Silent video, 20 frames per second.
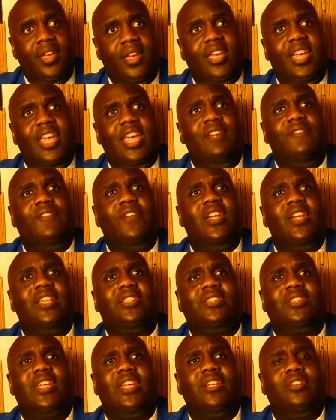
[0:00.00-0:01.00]
Even it's
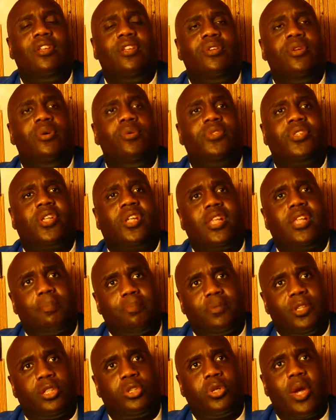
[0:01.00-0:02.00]
said in the news clip
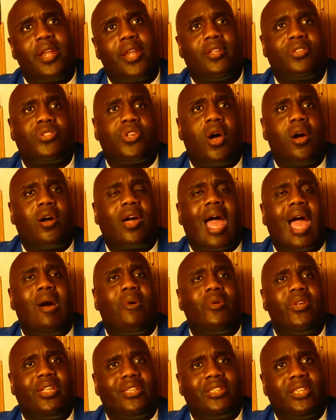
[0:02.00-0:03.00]
to try to talk
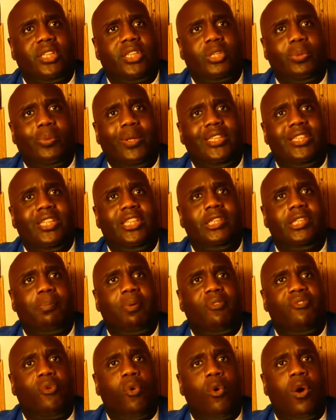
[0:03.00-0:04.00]
out your situations
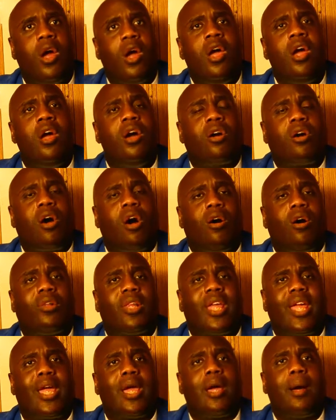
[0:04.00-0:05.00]
before
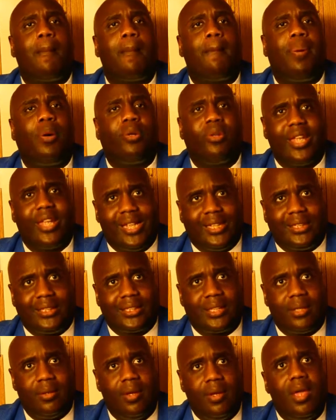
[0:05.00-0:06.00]
calling police.
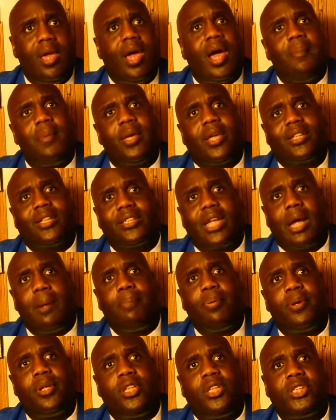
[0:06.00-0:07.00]
I mean, because I'm
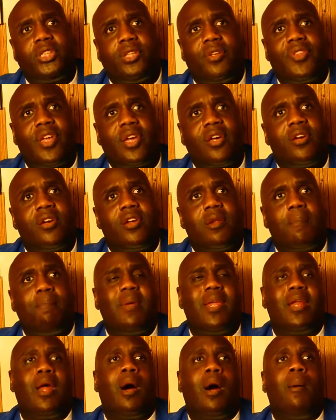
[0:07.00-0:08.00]
pretty sure there could have
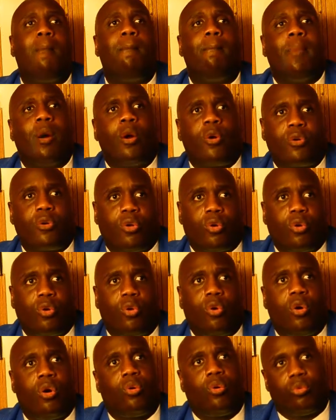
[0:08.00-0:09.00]
been a murder
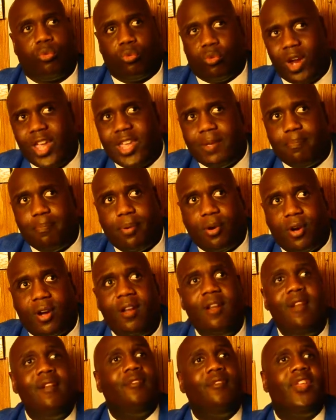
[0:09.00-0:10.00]
or a rape or
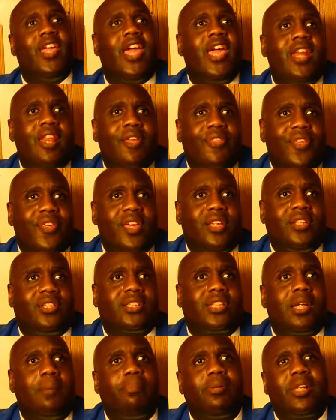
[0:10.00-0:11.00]
anything
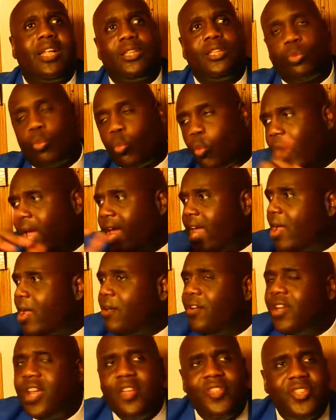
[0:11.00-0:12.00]
someplace way on
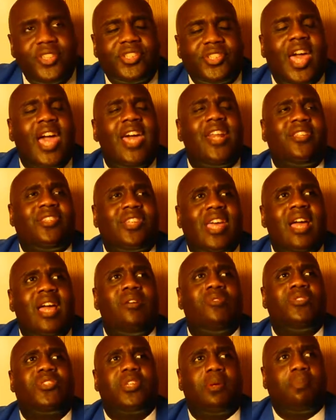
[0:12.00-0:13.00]
the other side of
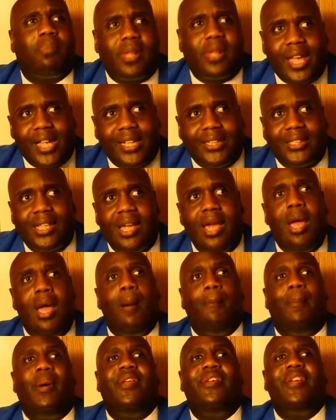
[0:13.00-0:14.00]
town someplace.
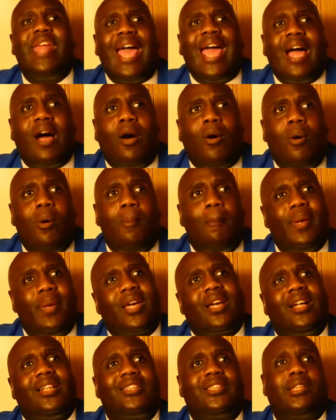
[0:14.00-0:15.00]
But now,
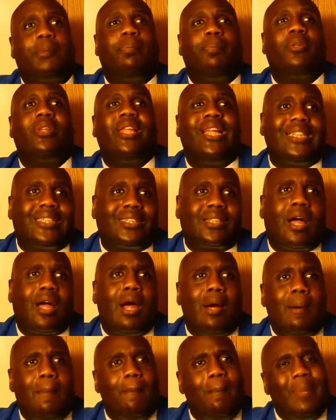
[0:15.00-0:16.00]
because the police
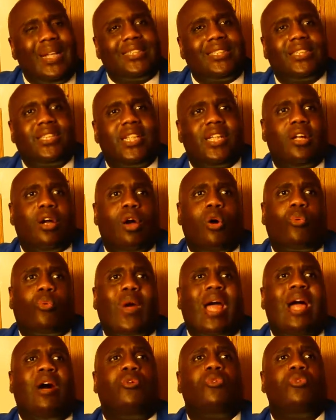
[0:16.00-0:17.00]
are messing
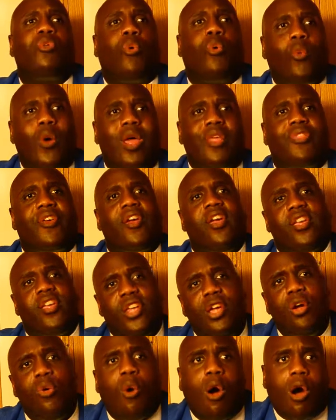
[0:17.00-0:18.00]
around with
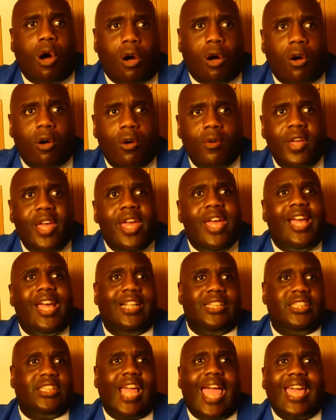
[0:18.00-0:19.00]
you all
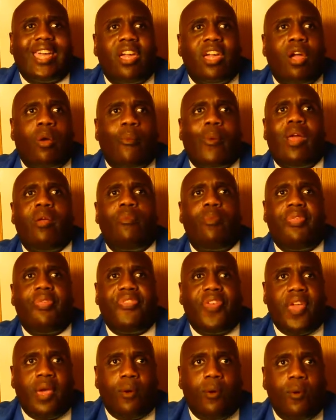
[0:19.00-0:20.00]
and jacking around with
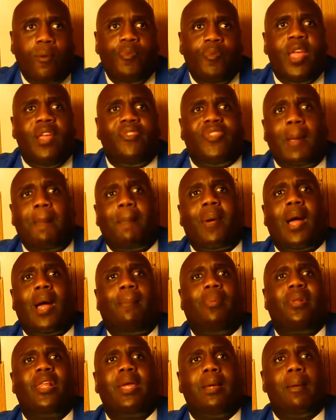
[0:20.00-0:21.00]
you, they
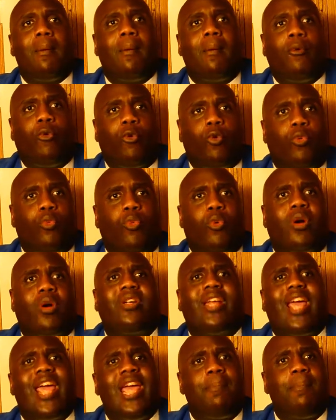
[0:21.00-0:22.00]
probably weren't
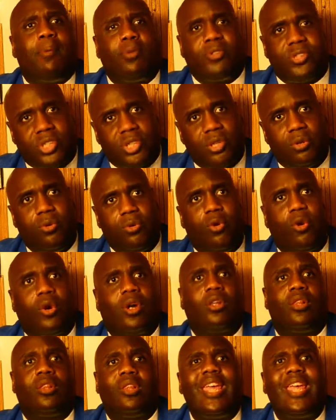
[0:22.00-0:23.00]
able to or
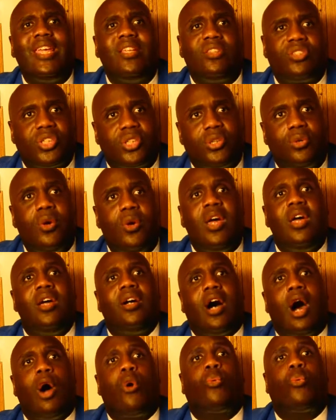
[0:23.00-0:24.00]
late to
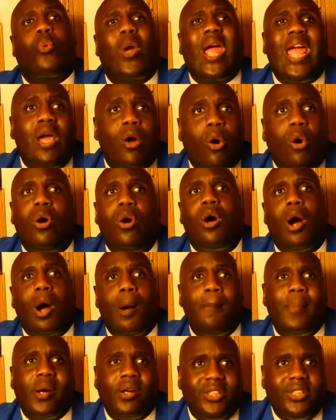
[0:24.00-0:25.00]
a real
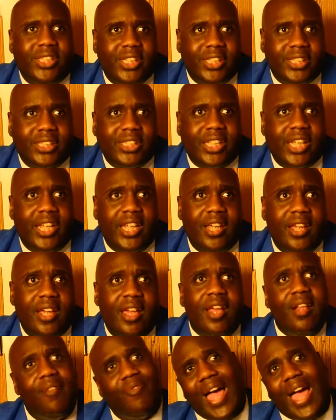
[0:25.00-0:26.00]
emergency,
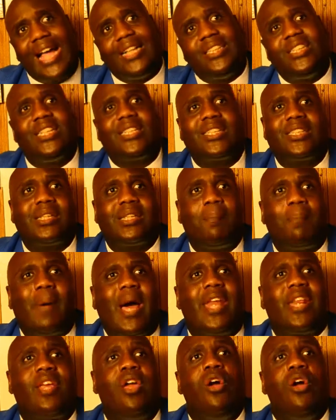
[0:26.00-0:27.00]
not just
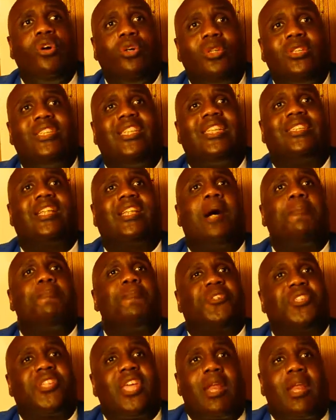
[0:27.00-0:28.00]
somebody who's just
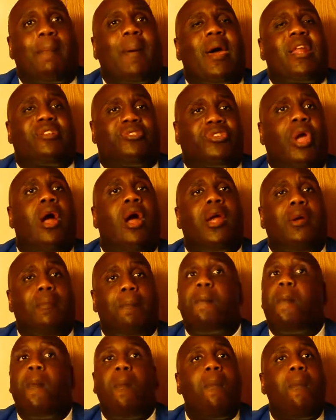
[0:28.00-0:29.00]
upset about a darn
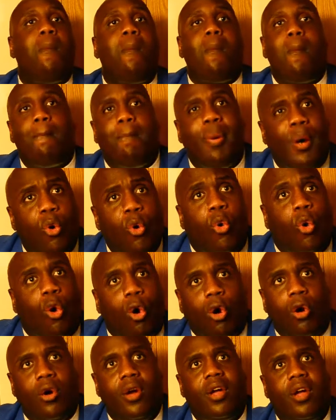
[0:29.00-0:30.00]
pool.
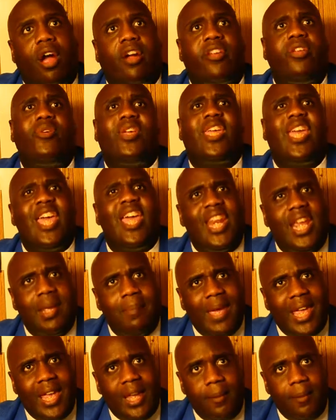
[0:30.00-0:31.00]
Are you kidding
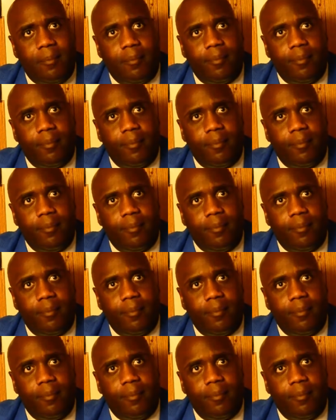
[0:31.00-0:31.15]
me?